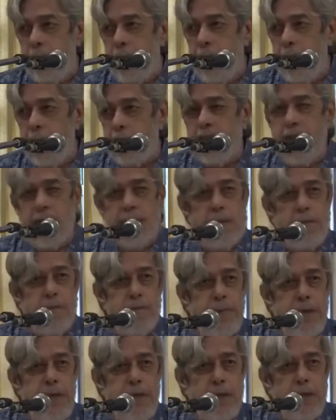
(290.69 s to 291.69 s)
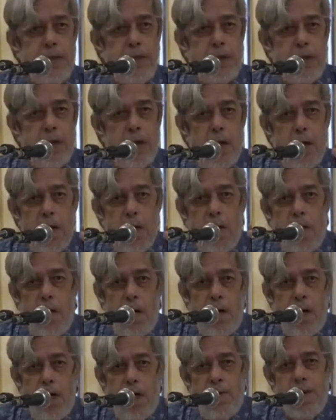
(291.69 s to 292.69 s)
It's like a beacon that
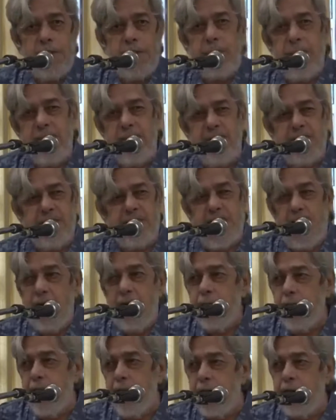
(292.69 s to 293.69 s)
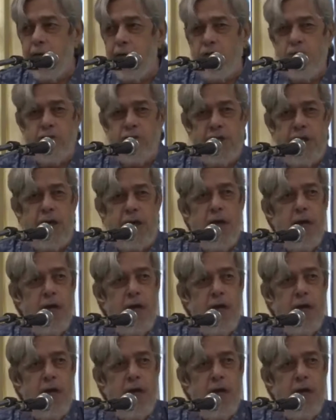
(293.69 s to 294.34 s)
all of us must celebrate to say,